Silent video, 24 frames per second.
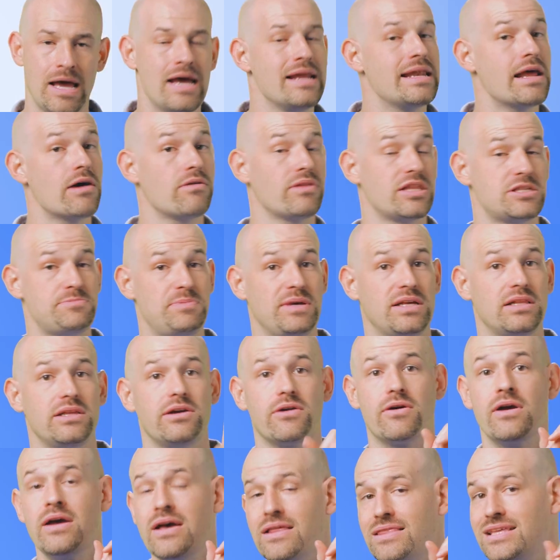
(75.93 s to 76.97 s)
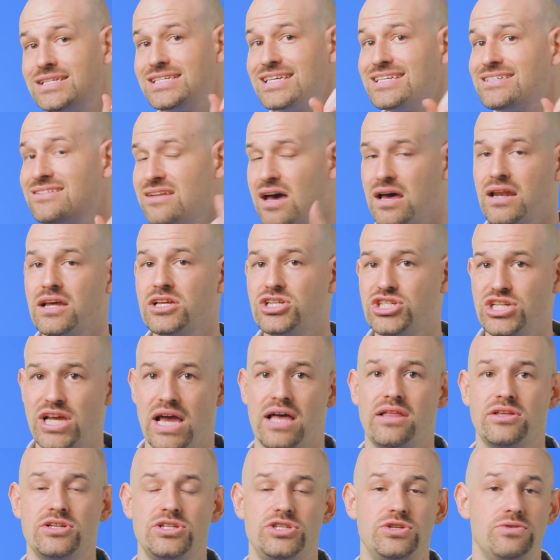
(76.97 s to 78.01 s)
Now, let's be clear, this is not a
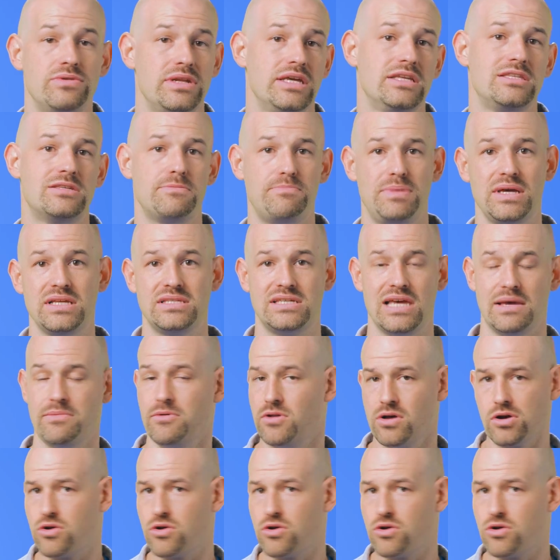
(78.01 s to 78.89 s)
challenge unique to Bigtable.